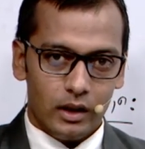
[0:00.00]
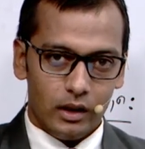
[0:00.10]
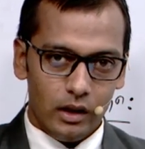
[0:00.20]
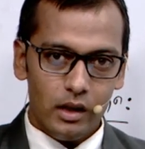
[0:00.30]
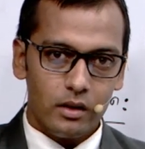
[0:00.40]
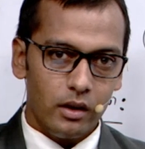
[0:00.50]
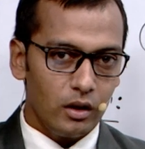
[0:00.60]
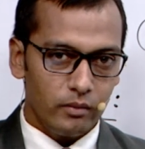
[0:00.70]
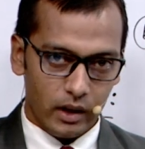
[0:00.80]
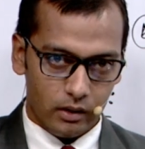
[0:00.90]
each
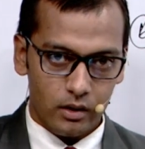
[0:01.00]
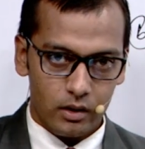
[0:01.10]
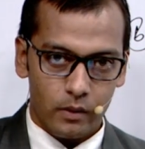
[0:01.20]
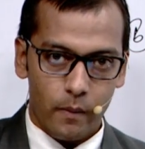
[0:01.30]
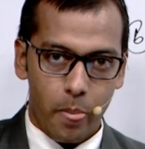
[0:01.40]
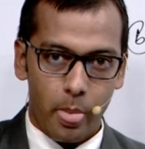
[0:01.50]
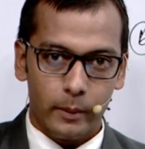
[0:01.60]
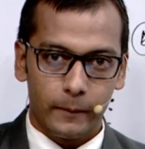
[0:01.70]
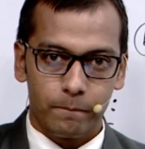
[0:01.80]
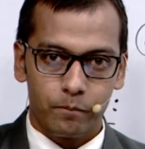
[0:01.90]
denominators,
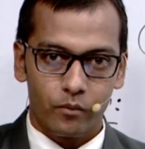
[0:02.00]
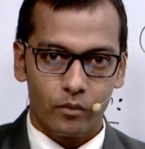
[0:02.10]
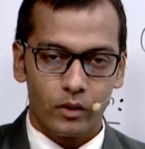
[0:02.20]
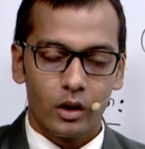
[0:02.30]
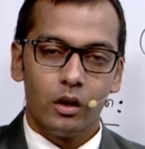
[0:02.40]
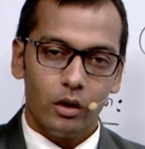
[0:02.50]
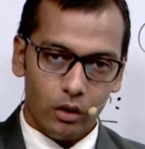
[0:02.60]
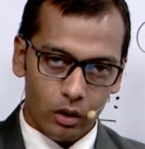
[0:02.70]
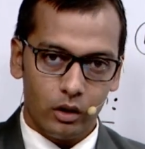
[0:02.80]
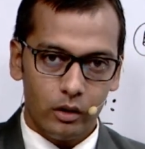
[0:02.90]

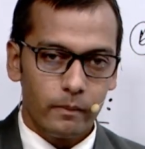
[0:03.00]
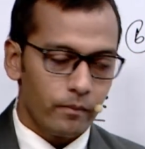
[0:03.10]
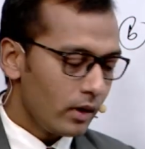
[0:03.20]
or